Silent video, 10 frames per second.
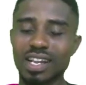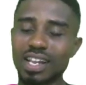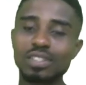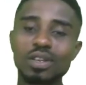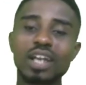
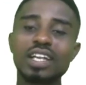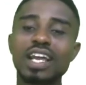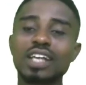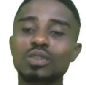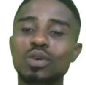Let's look at the
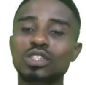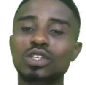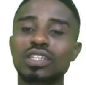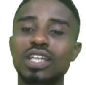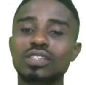next
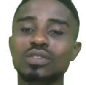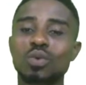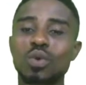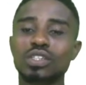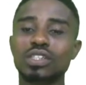question,
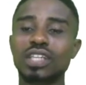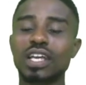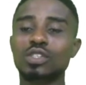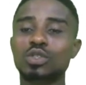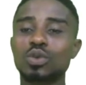question
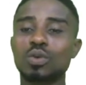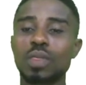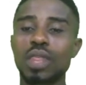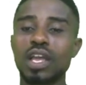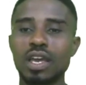32.